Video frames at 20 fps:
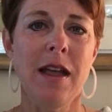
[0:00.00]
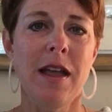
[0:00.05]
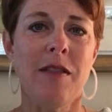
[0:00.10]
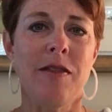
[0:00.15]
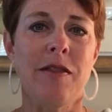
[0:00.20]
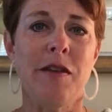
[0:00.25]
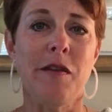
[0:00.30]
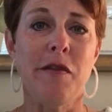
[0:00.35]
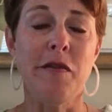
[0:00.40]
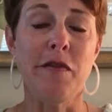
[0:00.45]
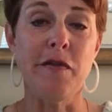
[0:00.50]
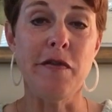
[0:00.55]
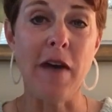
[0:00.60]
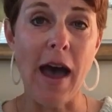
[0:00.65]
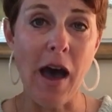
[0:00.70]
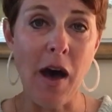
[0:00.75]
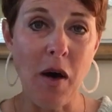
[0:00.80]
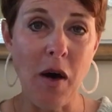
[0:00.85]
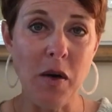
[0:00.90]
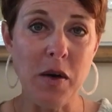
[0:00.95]
the
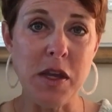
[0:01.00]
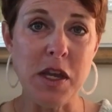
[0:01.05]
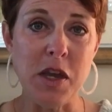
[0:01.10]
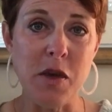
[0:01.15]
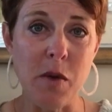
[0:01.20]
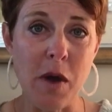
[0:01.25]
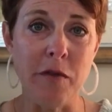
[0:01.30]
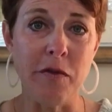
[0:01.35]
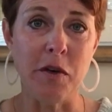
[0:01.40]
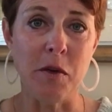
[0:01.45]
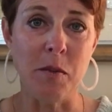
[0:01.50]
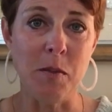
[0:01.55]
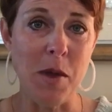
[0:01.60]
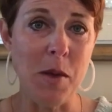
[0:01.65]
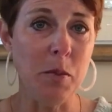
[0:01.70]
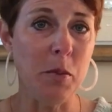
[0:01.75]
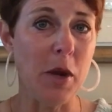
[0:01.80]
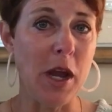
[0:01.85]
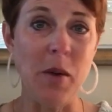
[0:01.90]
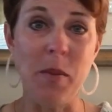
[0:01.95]
value of
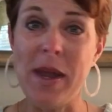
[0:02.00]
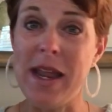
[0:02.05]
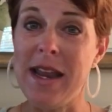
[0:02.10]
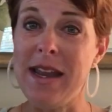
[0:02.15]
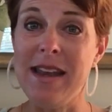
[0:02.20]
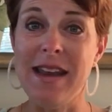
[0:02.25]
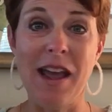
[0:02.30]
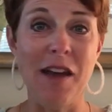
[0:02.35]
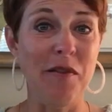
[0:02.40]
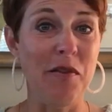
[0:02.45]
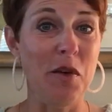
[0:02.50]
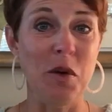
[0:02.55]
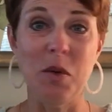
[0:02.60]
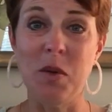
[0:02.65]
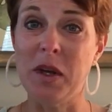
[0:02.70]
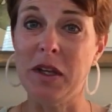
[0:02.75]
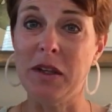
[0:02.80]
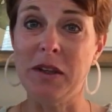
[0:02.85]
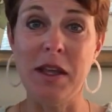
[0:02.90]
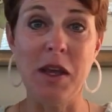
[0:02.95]
remembering we never
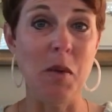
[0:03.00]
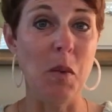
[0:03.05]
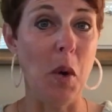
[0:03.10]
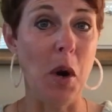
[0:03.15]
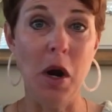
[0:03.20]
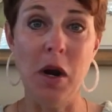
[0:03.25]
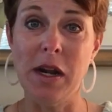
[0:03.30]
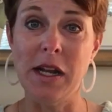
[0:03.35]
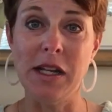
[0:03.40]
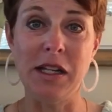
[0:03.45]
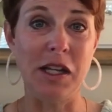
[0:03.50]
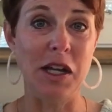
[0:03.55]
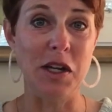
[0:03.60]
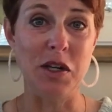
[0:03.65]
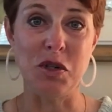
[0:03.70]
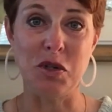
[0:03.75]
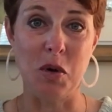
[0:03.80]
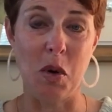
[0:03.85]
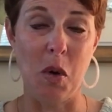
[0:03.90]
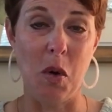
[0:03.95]
really were in
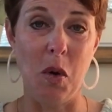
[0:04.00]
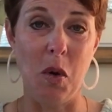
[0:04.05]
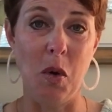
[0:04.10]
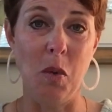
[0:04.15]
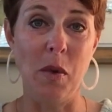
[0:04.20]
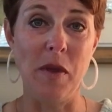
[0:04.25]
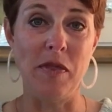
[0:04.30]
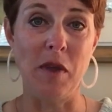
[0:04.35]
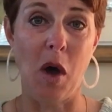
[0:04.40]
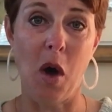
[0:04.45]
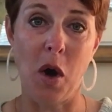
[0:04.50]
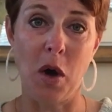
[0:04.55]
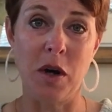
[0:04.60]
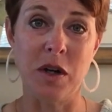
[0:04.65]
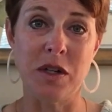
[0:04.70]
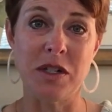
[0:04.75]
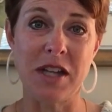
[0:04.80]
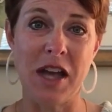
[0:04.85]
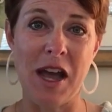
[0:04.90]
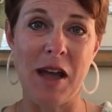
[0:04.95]
control. When the
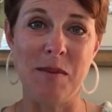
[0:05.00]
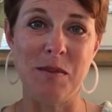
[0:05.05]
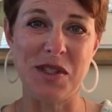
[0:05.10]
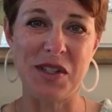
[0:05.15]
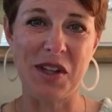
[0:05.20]
hard times